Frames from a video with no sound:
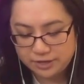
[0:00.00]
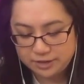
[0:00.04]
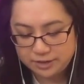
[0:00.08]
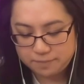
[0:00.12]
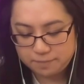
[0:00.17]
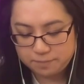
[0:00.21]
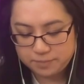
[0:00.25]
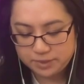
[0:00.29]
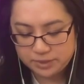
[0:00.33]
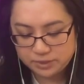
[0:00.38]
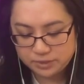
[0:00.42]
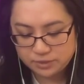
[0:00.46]

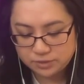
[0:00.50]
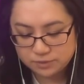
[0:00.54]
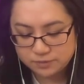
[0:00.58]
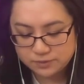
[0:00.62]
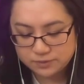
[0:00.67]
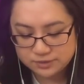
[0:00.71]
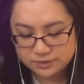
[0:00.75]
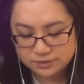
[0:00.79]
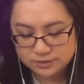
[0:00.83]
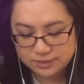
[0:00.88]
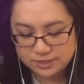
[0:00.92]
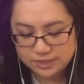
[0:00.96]

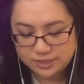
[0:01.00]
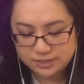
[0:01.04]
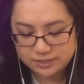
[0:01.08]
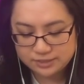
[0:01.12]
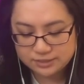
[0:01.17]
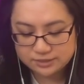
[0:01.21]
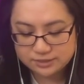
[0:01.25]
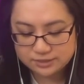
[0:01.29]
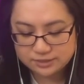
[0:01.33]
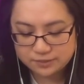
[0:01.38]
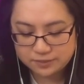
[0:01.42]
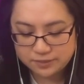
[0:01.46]
ambiguous
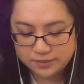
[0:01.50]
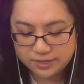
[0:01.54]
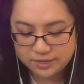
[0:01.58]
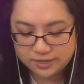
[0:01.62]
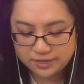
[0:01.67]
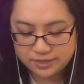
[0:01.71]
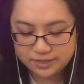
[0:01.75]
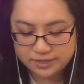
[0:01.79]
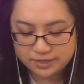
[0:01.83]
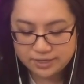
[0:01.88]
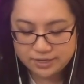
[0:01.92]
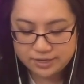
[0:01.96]
case,
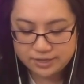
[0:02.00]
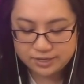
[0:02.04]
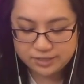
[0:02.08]
okay?